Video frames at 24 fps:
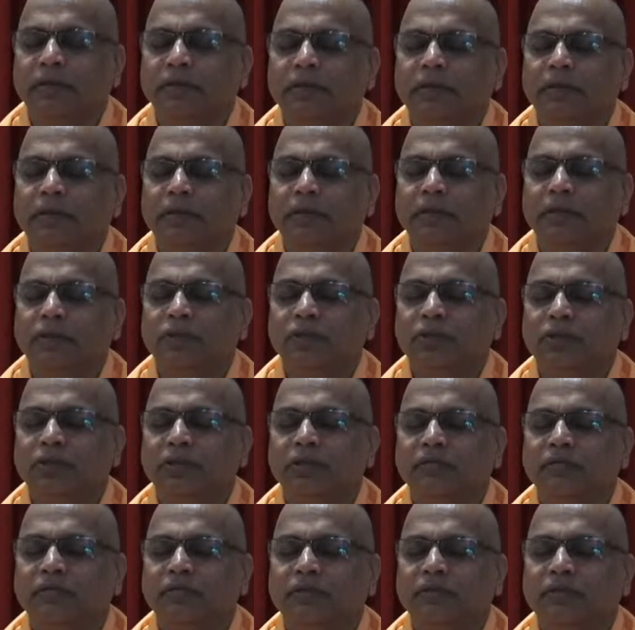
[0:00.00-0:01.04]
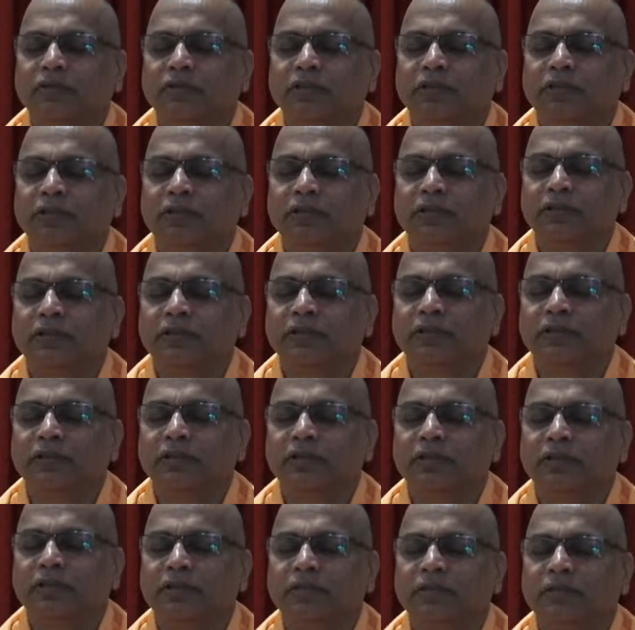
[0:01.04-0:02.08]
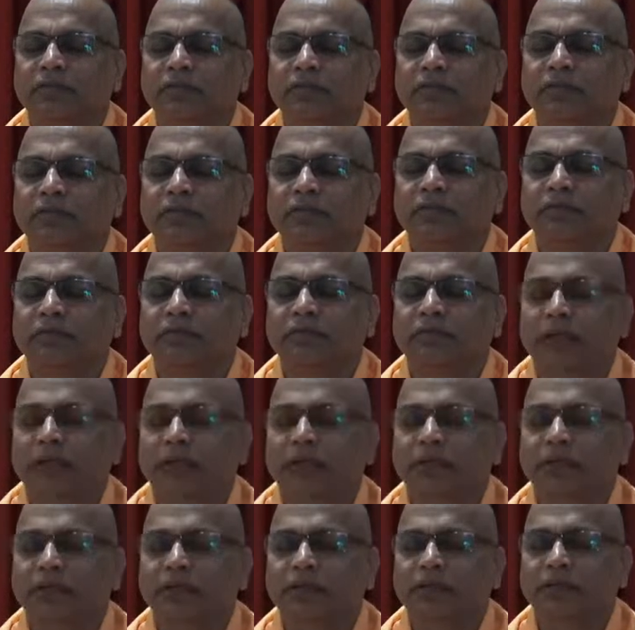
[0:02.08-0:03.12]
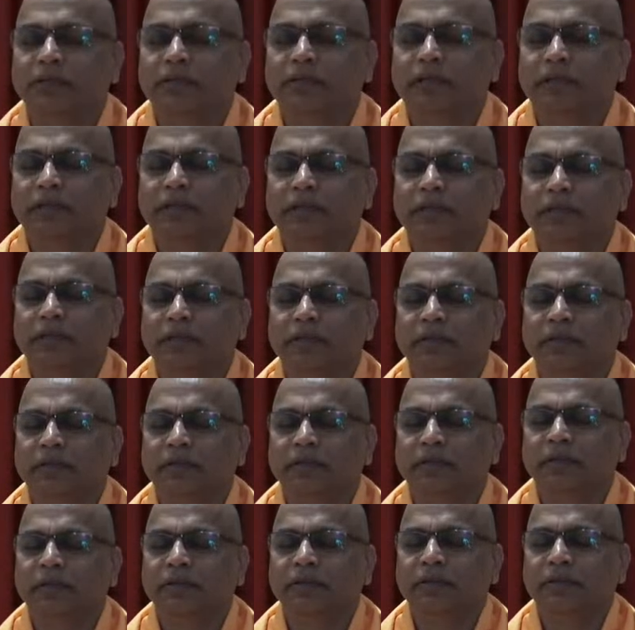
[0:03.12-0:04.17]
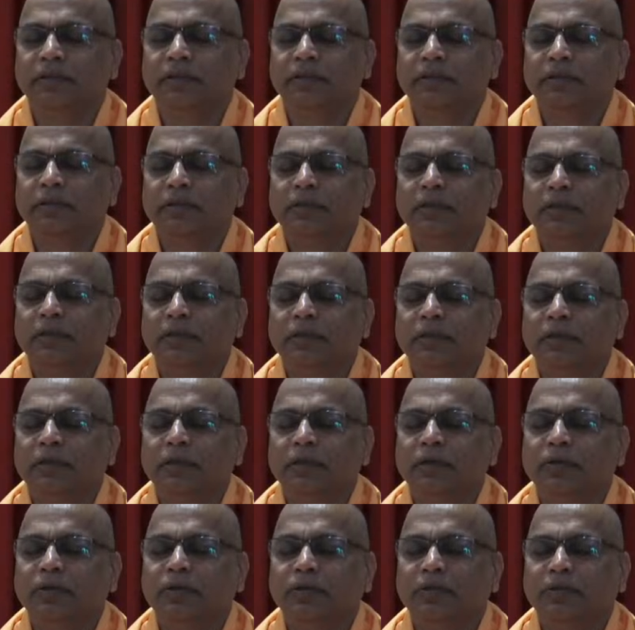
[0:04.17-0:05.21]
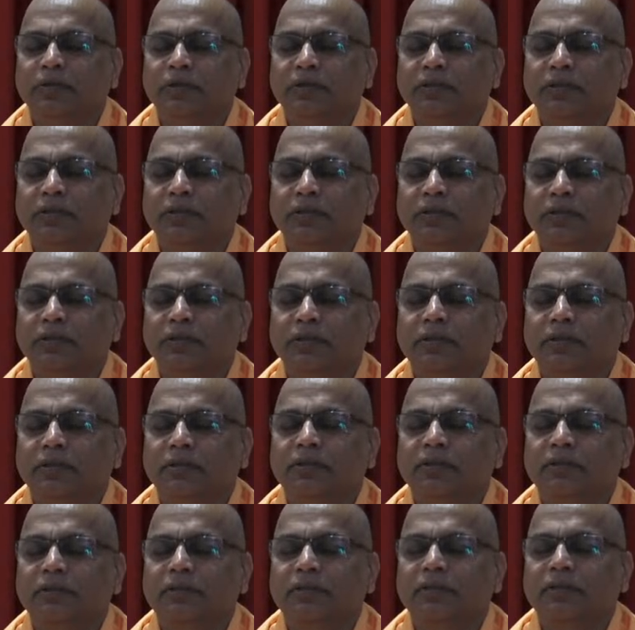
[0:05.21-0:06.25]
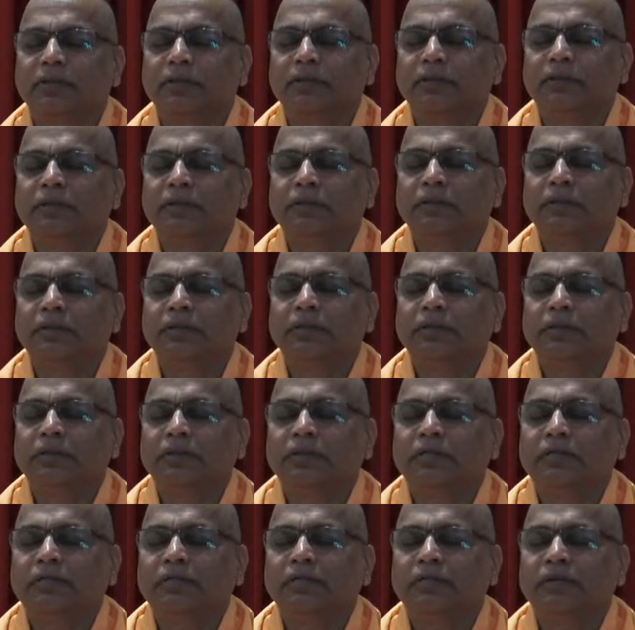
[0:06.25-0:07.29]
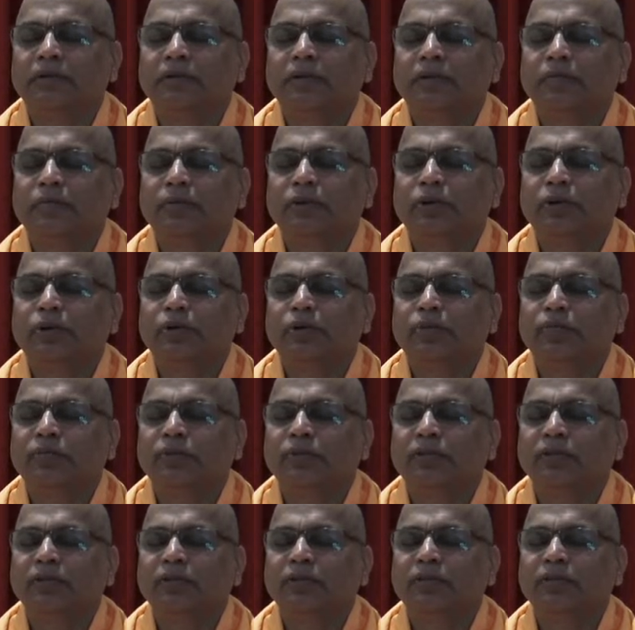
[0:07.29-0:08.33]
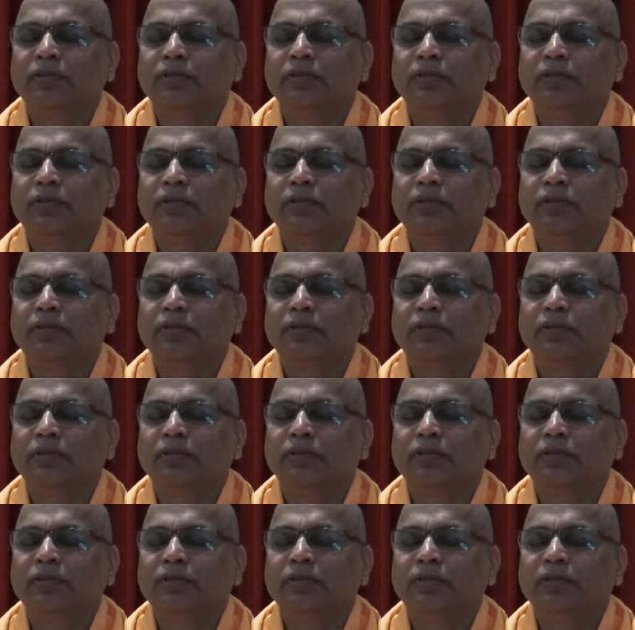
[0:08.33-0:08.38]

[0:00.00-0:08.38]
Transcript: In that ocean of consciousness, visualize a divine lotus, fully bloomed,